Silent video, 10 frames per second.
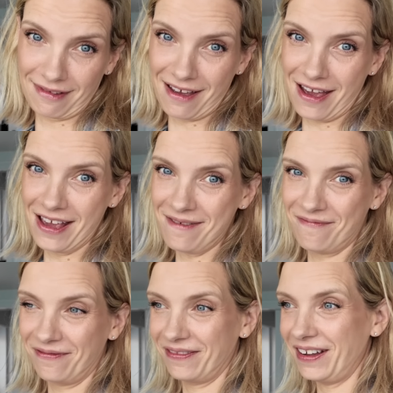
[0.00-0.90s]
Eh?
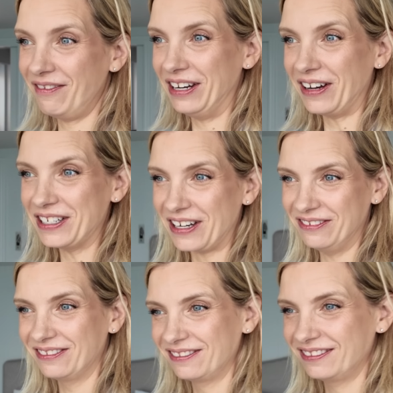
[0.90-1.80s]
I mean, I
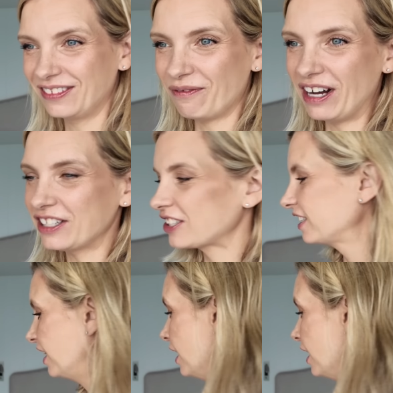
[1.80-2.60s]
don't, not much.